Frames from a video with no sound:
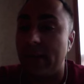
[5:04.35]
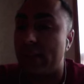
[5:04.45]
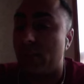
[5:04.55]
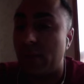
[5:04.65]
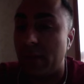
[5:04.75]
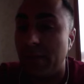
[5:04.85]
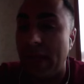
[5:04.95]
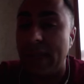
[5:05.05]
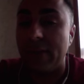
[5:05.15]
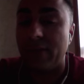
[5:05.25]
That's one of the
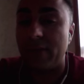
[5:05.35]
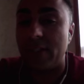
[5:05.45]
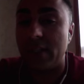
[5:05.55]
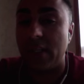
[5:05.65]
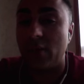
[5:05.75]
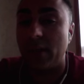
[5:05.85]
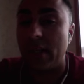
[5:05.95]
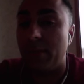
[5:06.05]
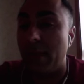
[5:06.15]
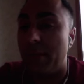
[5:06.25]
main differences that you'll
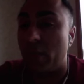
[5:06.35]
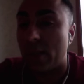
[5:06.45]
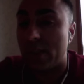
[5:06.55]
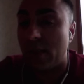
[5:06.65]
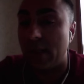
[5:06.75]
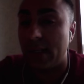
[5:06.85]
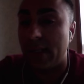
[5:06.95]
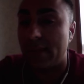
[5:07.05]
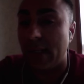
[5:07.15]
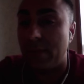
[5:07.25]
get maybe quizzed on in the
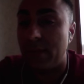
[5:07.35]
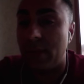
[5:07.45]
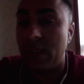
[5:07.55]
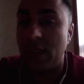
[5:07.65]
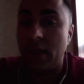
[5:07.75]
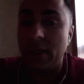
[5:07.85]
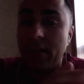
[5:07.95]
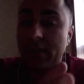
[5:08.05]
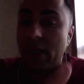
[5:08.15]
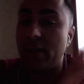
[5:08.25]
exam.
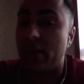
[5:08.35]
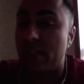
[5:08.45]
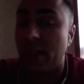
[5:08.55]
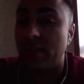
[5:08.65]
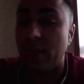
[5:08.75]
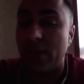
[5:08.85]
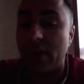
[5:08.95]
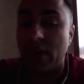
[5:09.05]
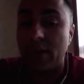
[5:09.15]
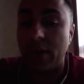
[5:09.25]
This other stuff that we
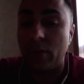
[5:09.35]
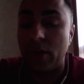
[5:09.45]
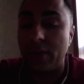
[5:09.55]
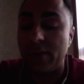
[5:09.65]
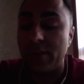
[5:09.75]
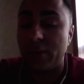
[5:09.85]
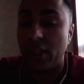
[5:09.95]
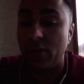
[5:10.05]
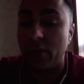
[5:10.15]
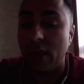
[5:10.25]
talked about will give you some
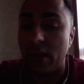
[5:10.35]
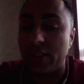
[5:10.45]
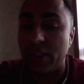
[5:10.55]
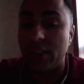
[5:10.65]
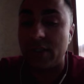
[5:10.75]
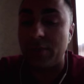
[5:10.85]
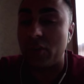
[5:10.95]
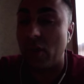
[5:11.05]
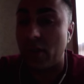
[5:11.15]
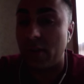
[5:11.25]
general knowledge and some
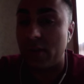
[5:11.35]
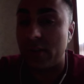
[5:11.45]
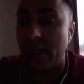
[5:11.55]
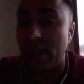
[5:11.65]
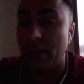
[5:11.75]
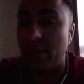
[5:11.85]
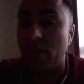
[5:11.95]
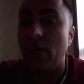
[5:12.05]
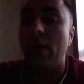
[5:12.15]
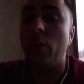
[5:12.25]
stronger understanding
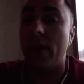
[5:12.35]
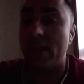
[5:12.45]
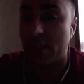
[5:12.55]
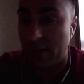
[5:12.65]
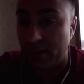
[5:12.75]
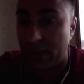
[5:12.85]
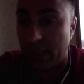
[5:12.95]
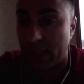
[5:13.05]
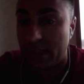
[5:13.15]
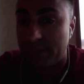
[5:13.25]
about what it's going to feel
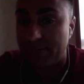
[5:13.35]
like.